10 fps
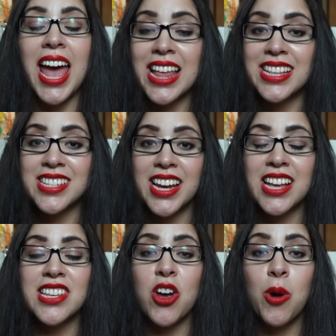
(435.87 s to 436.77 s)
And that's it,
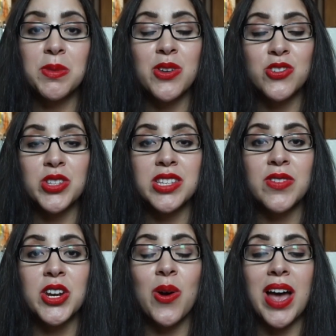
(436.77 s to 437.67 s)
guys. I hope that you enjoyed this
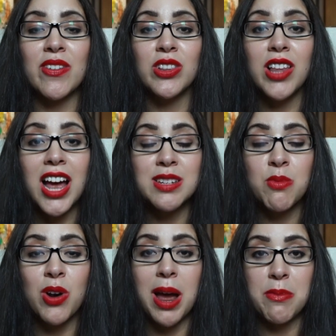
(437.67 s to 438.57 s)
video. I have a lot
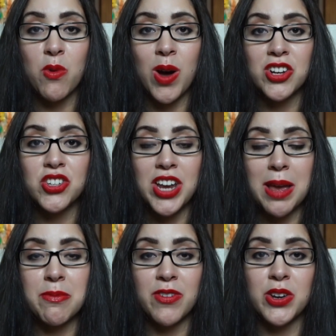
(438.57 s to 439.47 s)
more Apple Watch
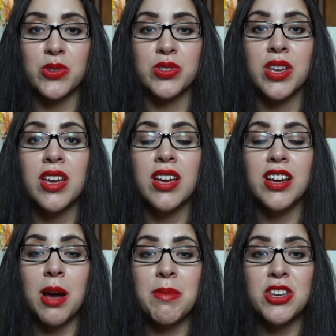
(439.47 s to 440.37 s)
type videos
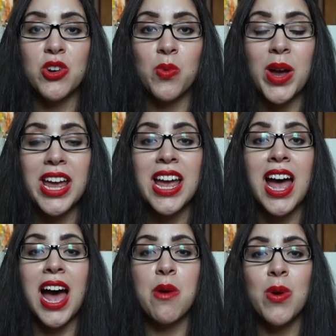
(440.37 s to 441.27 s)
coming your way.
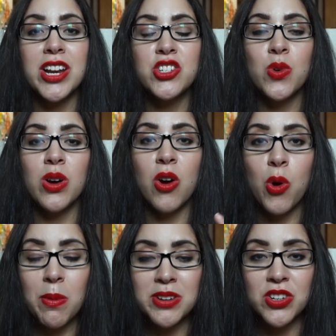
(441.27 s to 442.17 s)
I want to do a
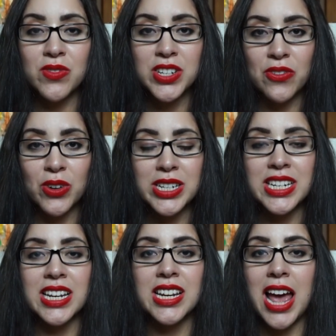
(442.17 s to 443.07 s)
whole bunch of
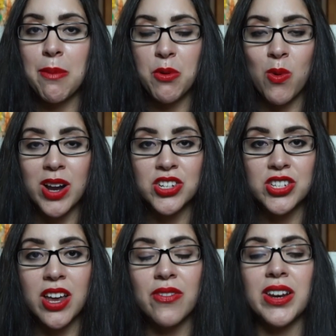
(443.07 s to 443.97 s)
different Apple Watch
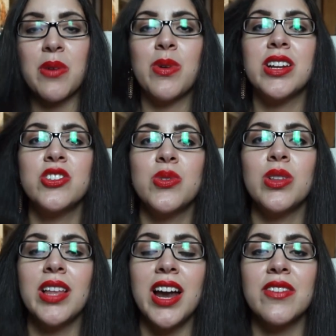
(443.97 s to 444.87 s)
stuff, and I want to do
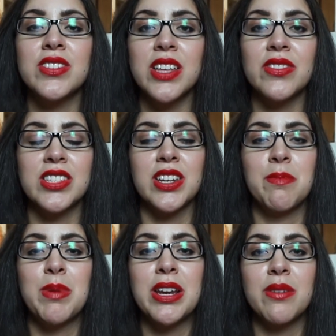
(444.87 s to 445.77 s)
a lot of stuff that's
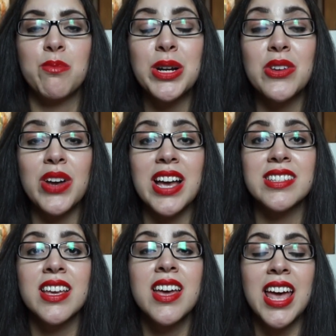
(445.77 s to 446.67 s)
going to bring you
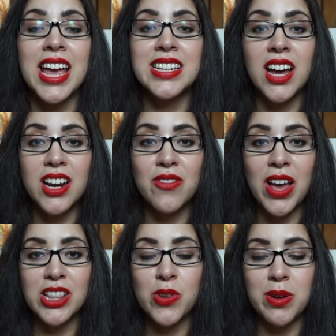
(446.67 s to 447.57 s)
guys a ton of
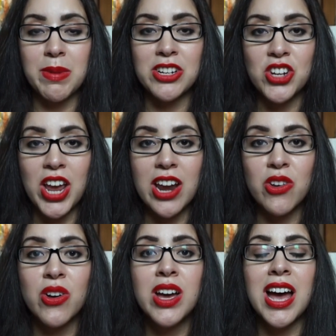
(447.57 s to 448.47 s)
value in my
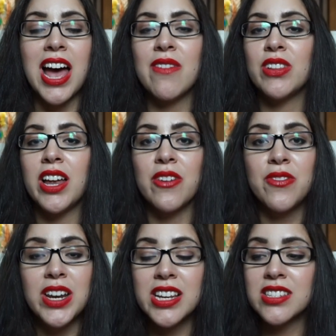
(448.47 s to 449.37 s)
channel. I have a lot of
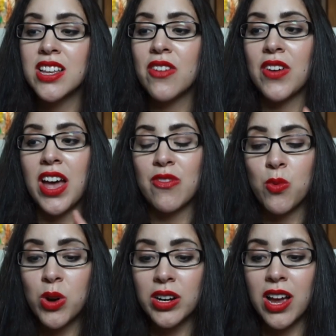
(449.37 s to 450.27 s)
fitness stuff, I have
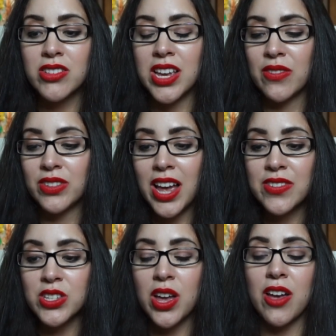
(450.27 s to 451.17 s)
workouts, I have
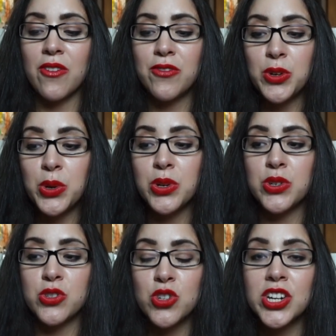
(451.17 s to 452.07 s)
lifestyle, I have food,
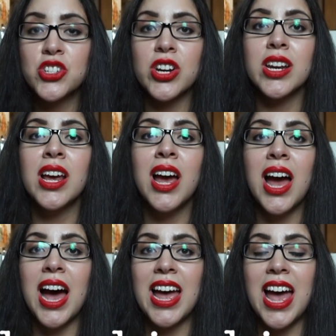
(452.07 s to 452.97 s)
nutrition,
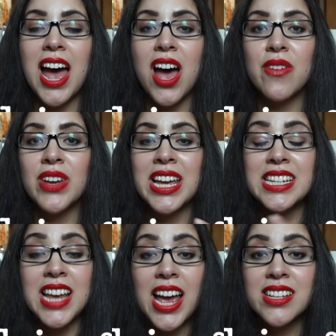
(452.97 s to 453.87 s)
I have
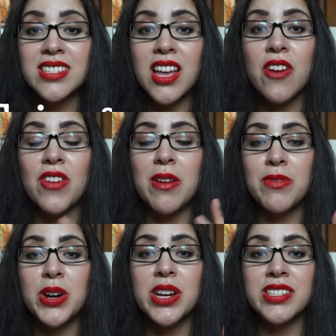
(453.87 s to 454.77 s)
tech stuff. I'm
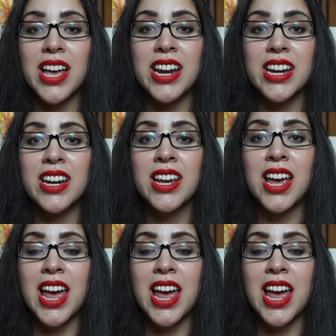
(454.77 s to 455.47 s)
very excited